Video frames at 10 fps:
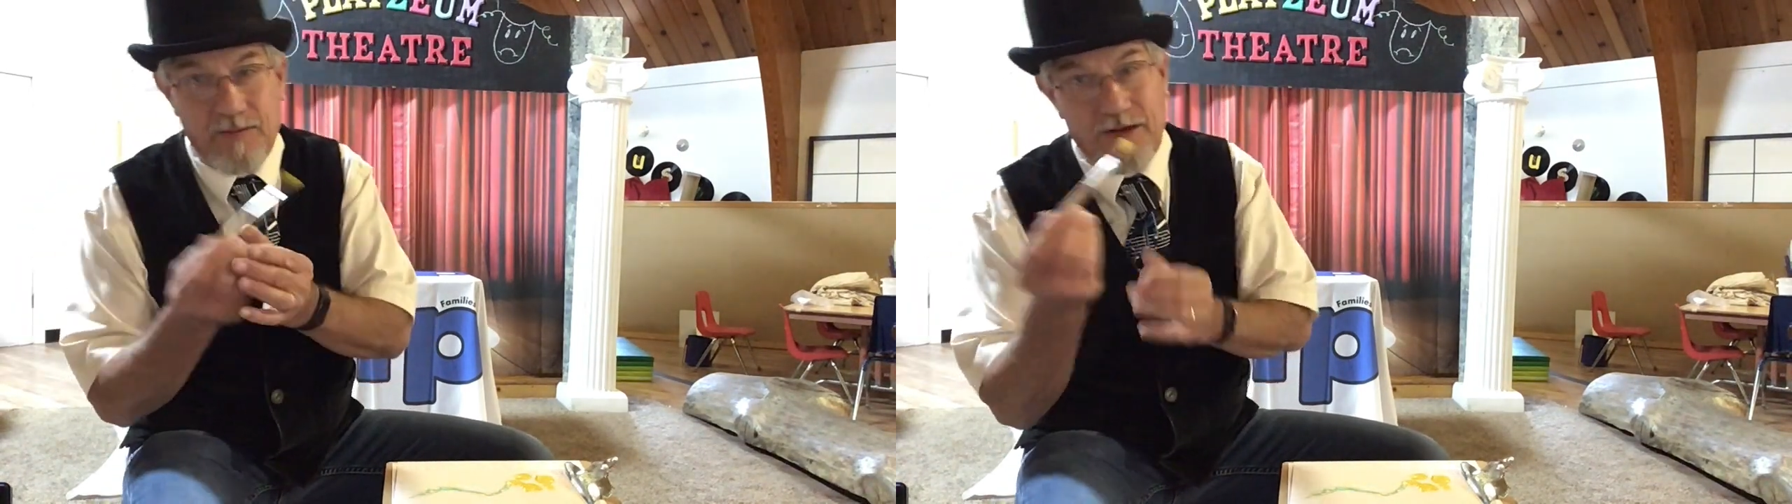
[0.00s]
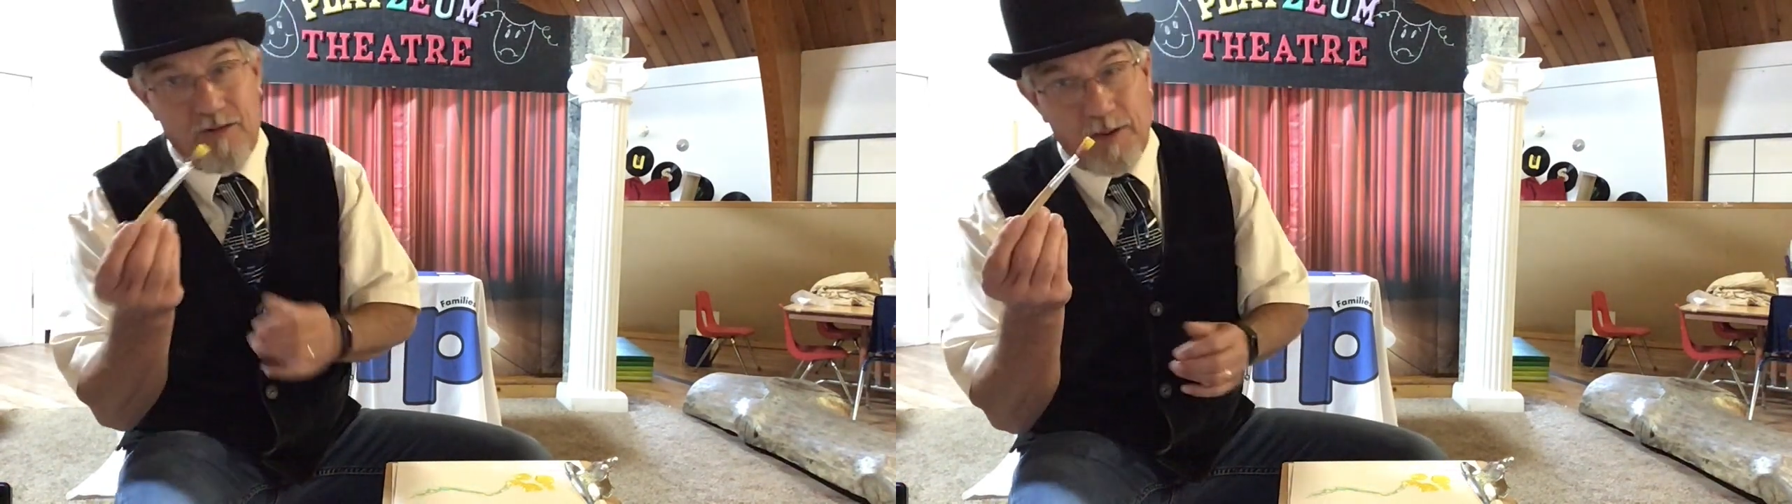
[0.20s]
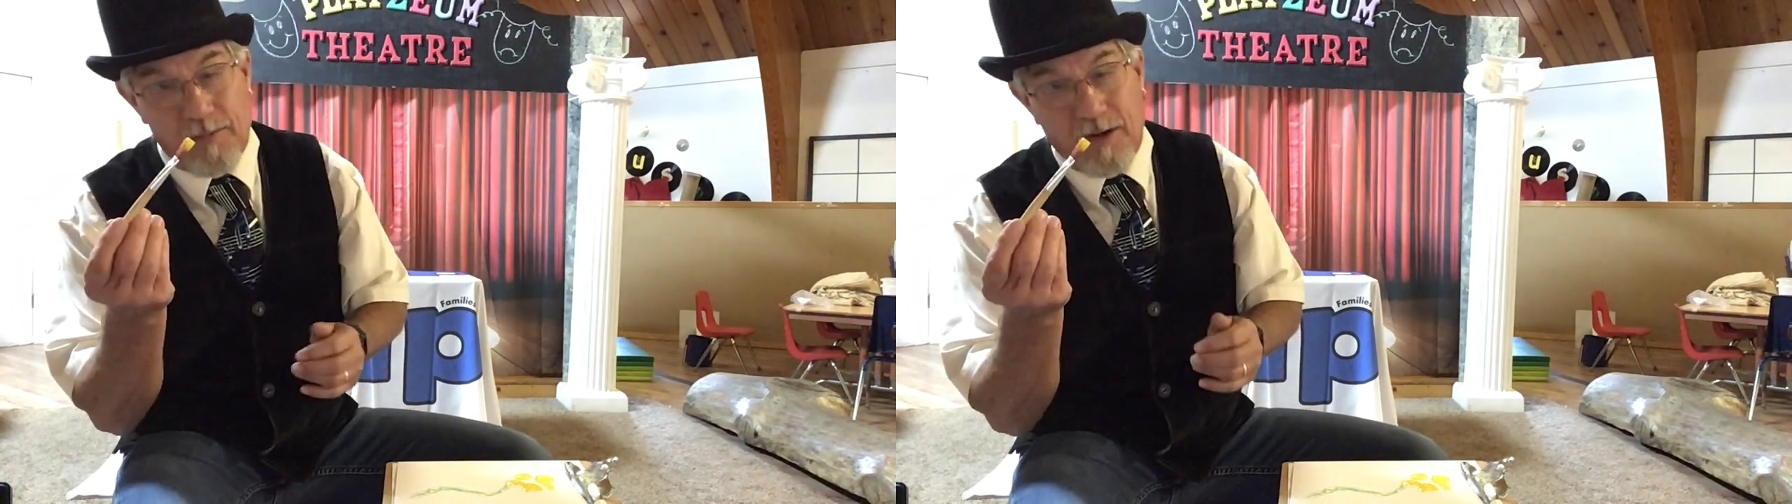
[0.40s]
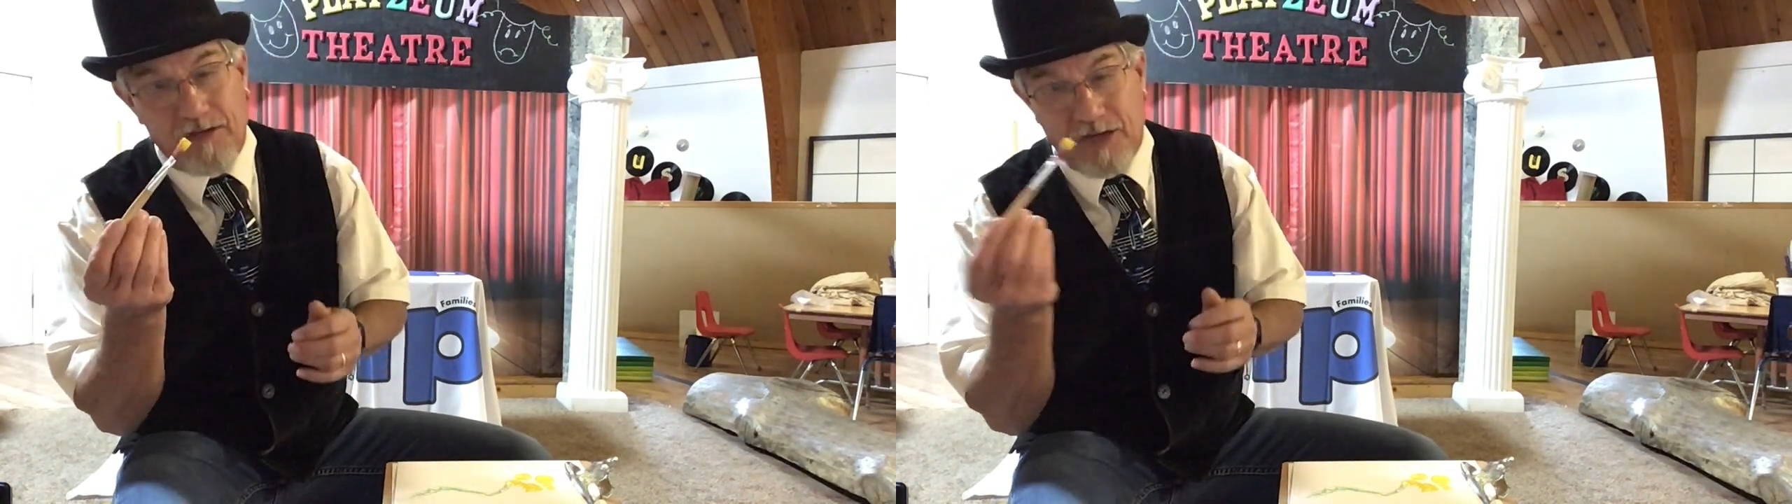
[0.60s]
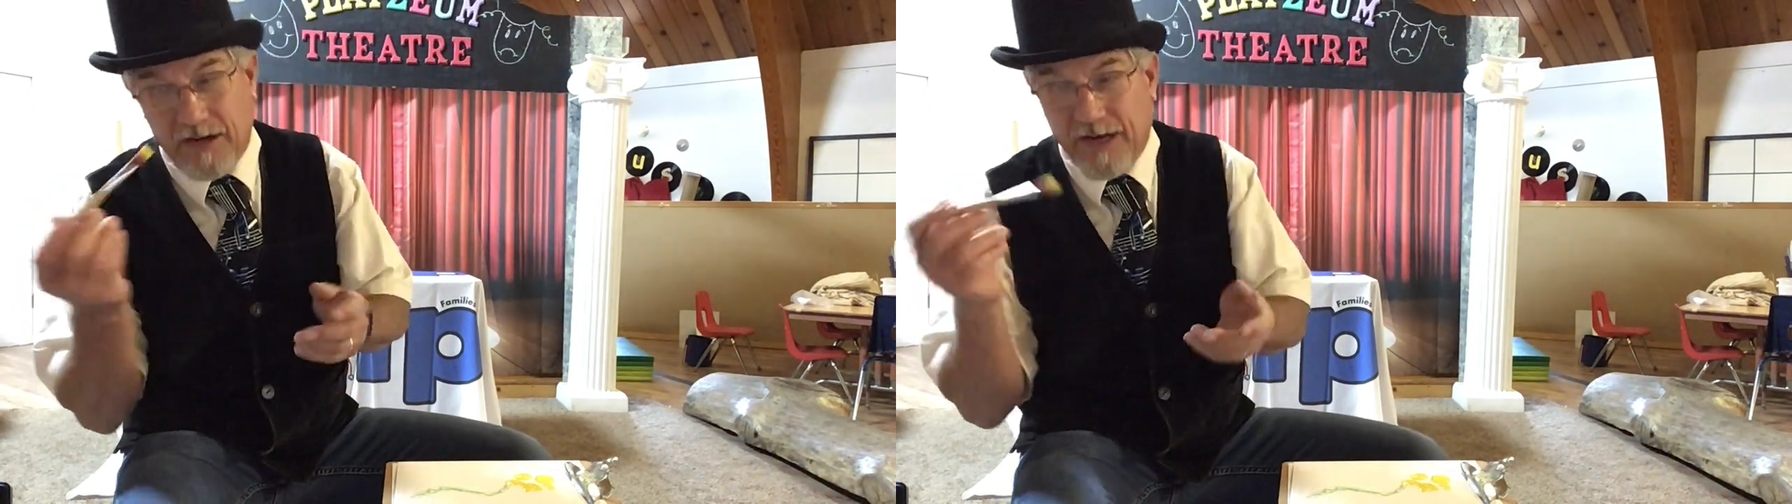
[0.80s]
rinse my
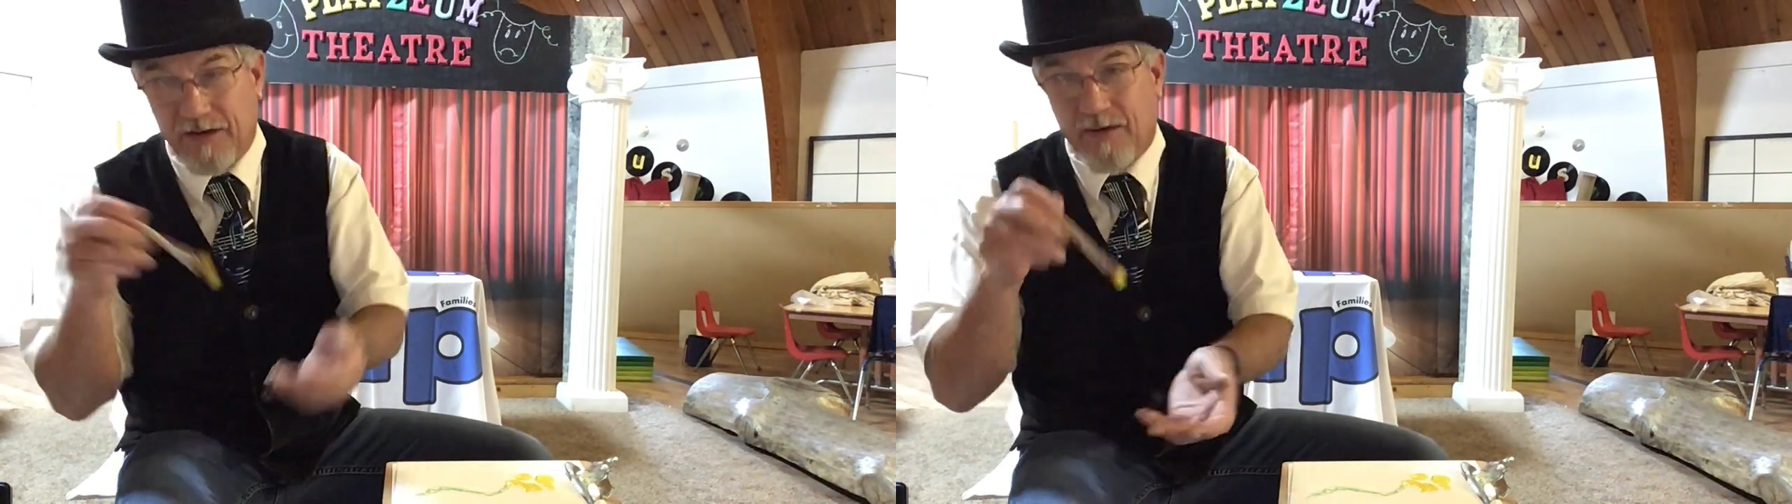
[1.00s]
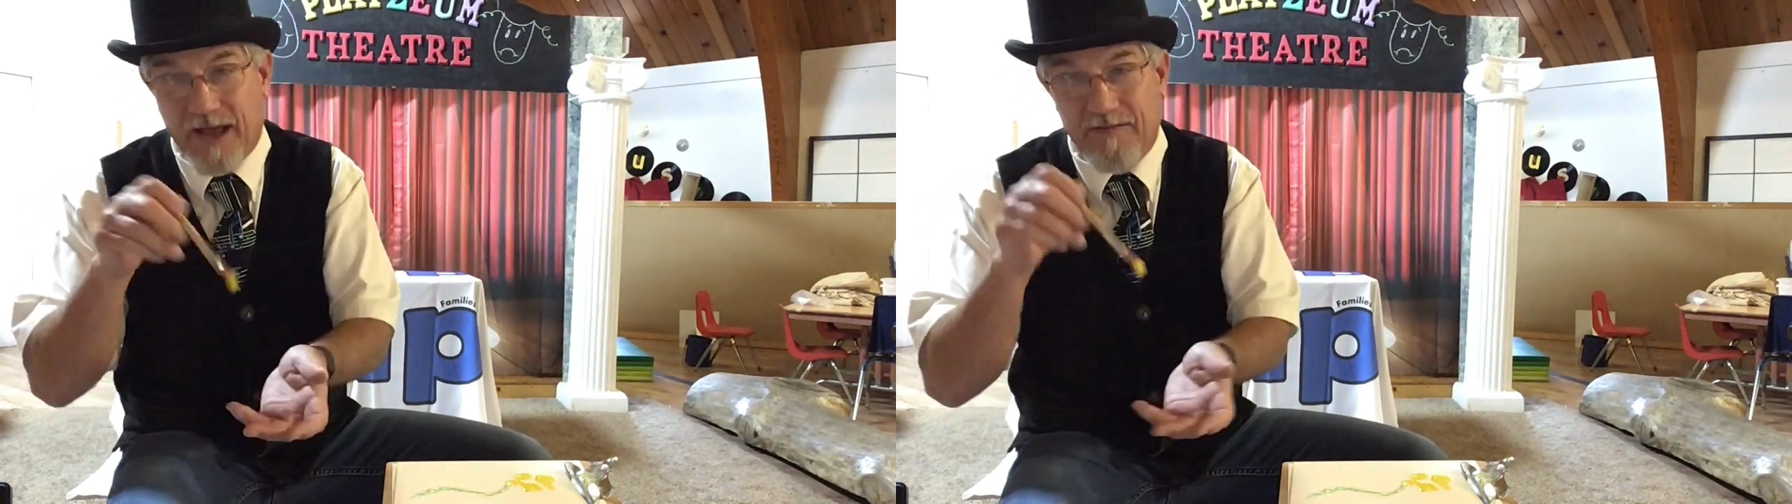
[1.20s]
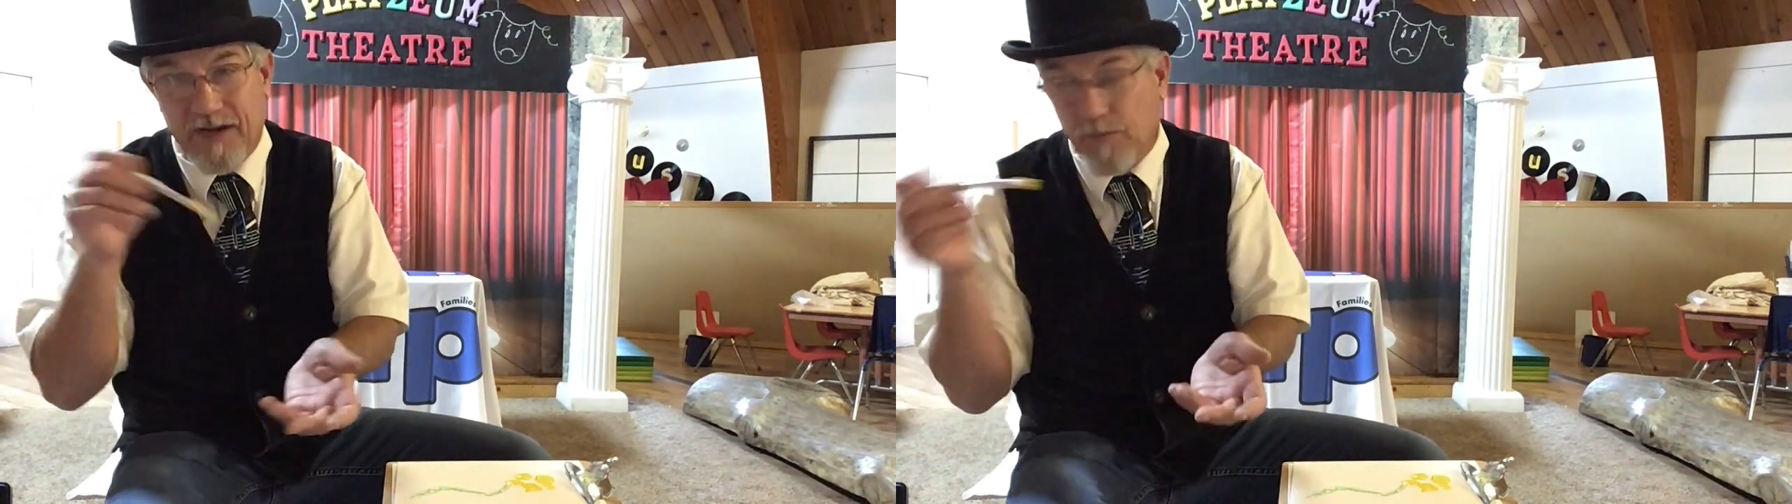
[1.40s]
brush out, and I don't have any